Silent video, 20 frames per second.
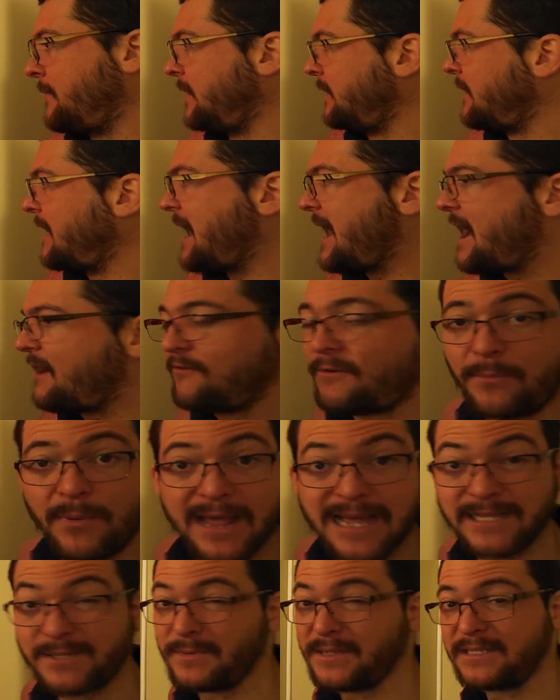man. I have a
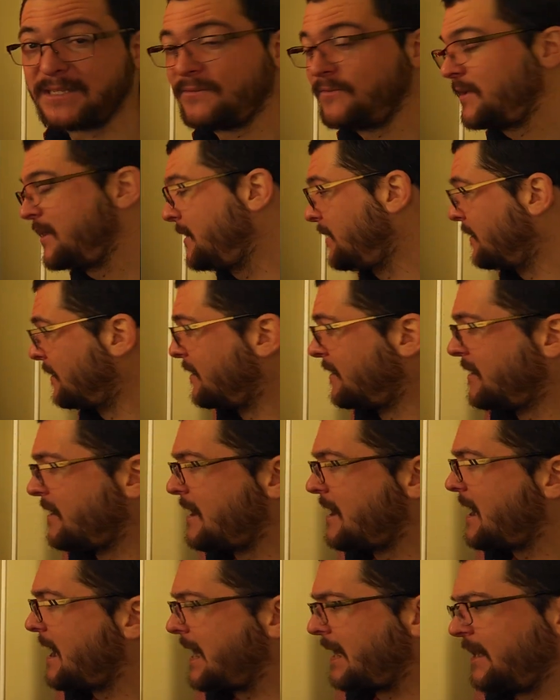plasma TV,
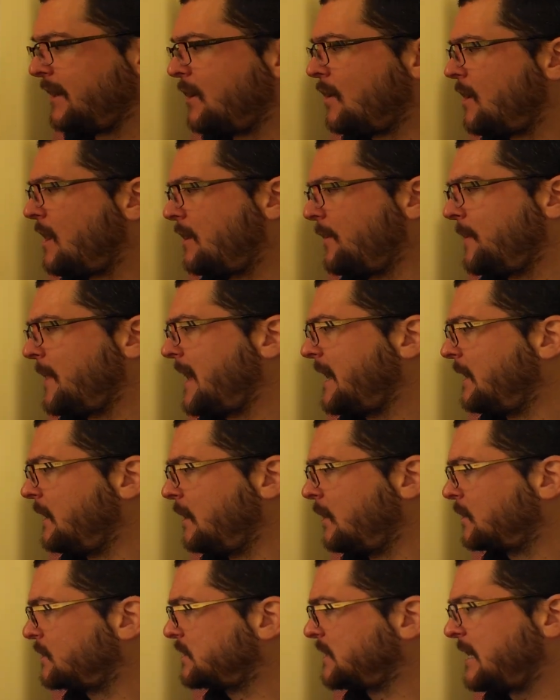I know how that
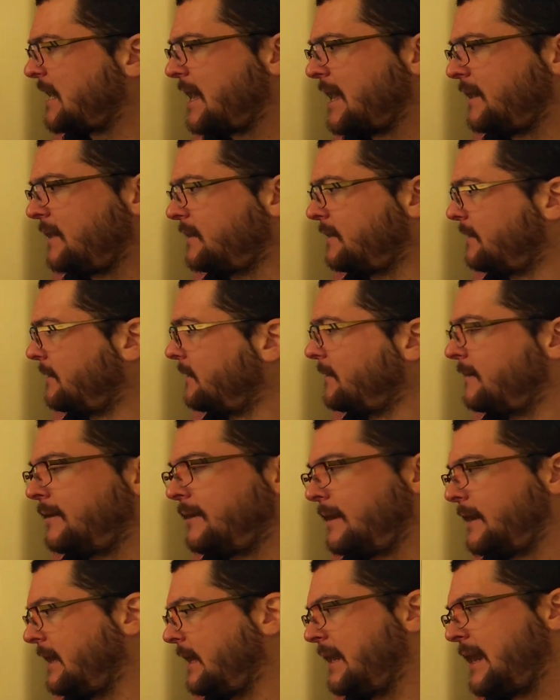looks like,
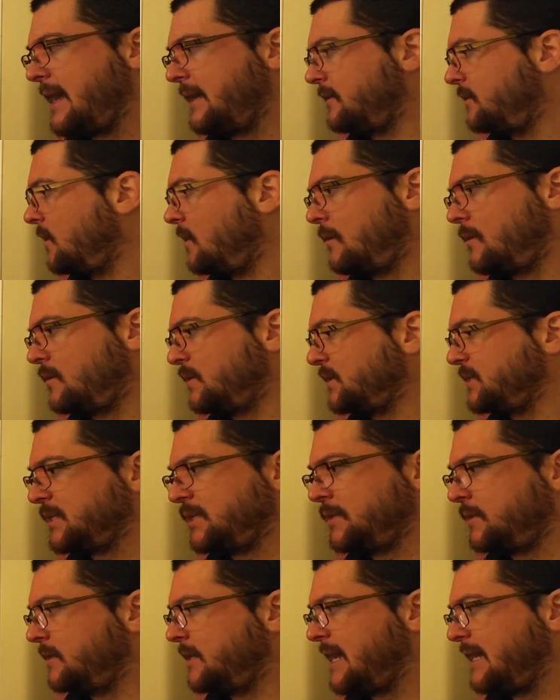and I don't
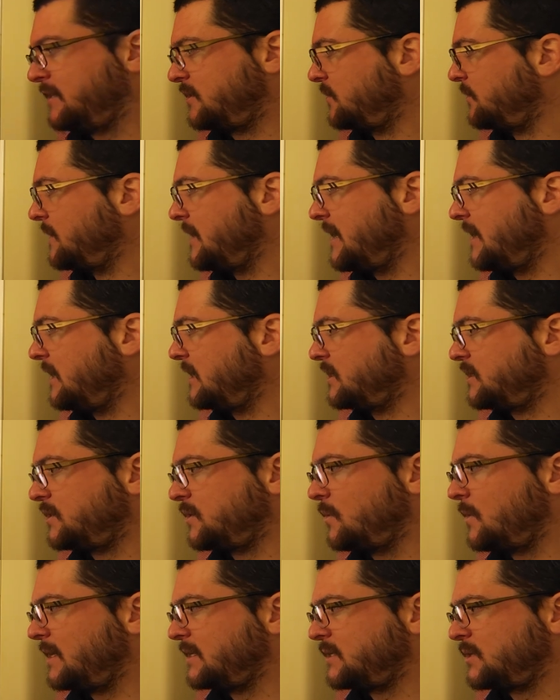consider that to be an
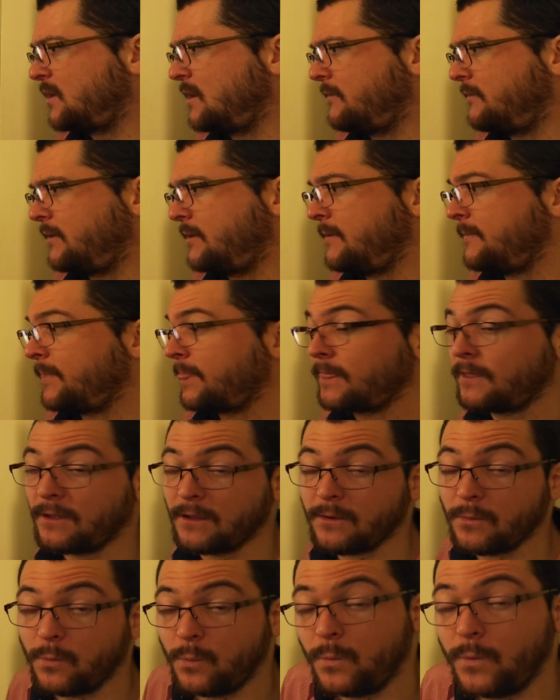issue whatsoever
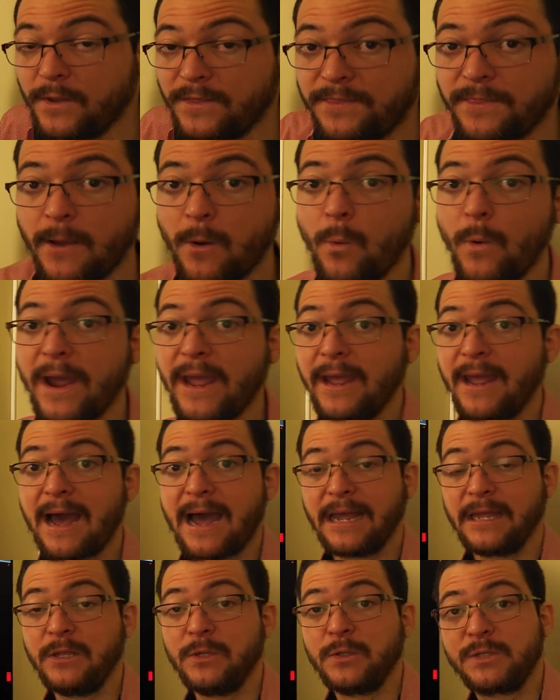with the way
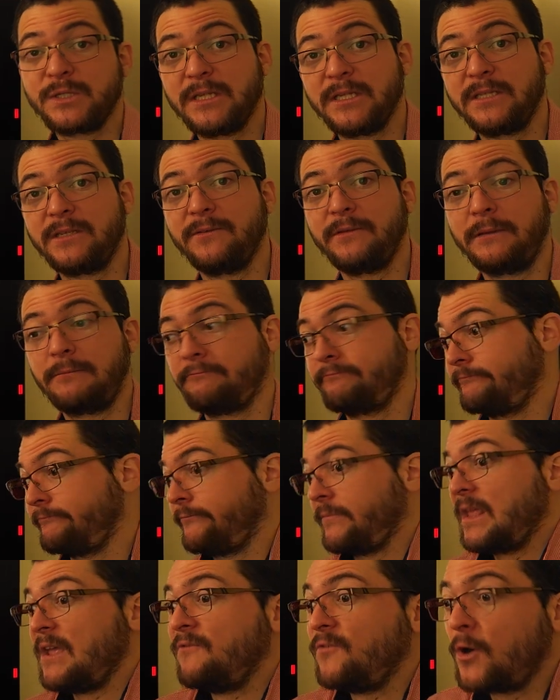I use the TV.
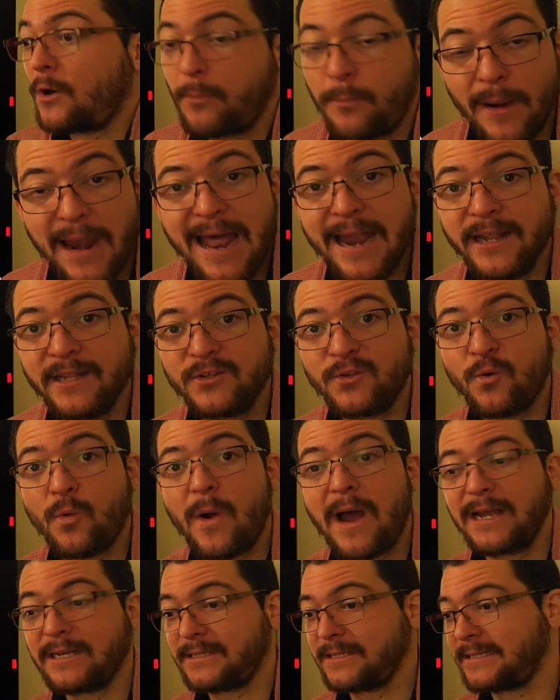If you're planning to
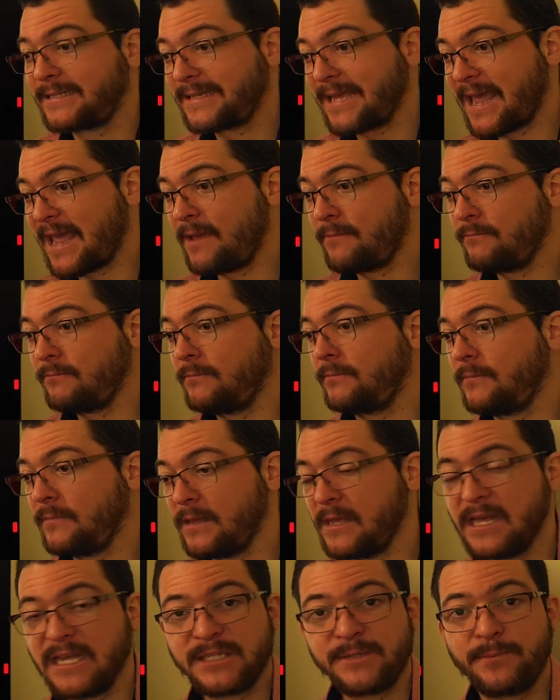watch the same
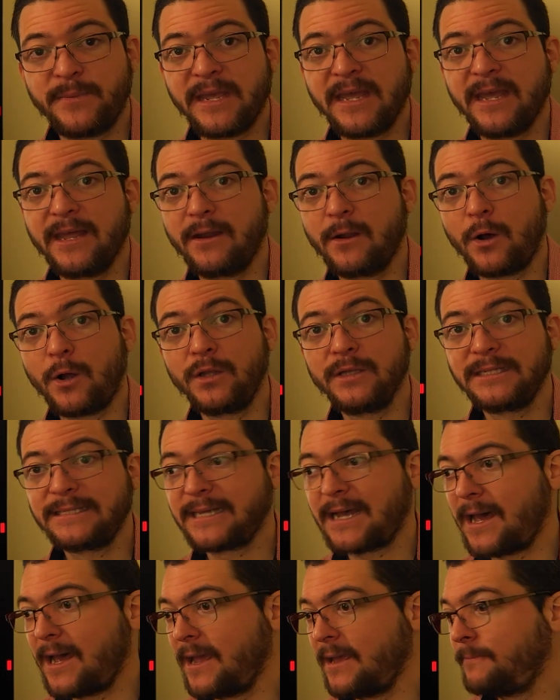ESPN all the
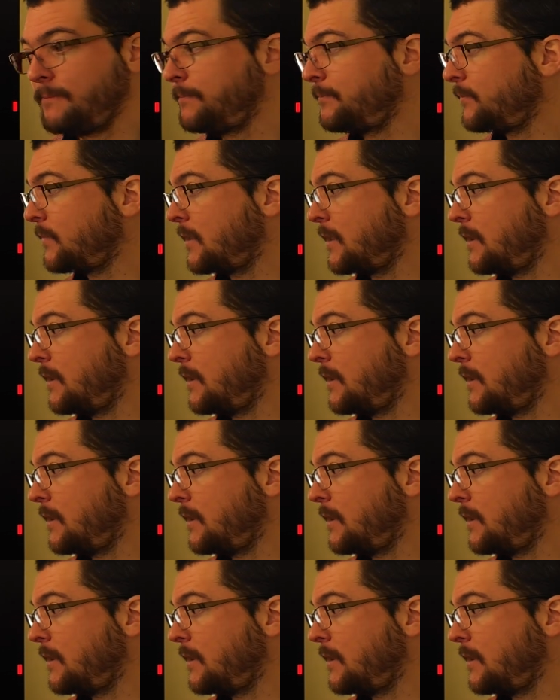time